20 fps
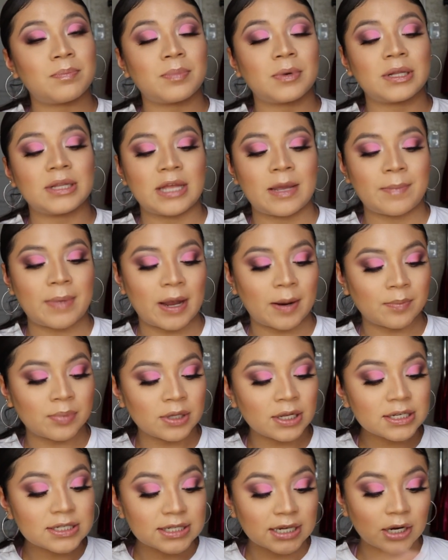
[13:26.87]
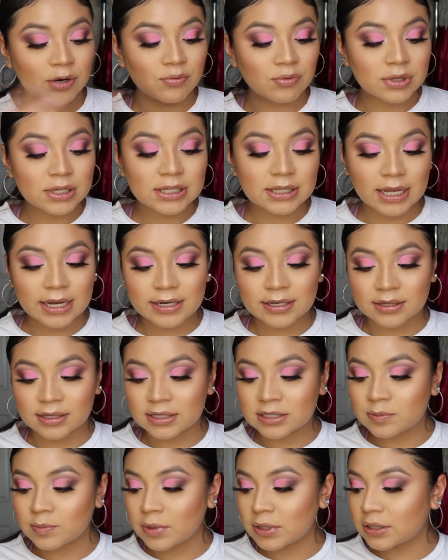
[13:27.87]
Glam Bag Plus, and I really liked
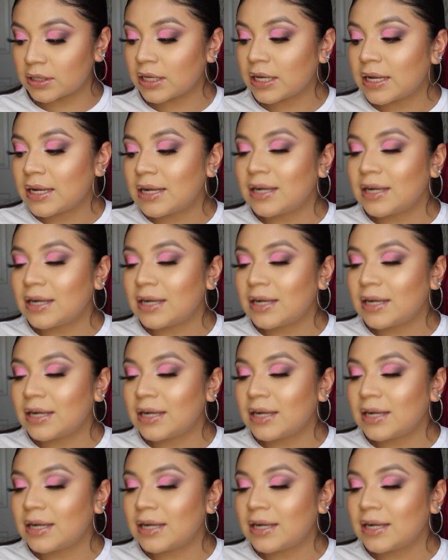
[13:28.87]
this month.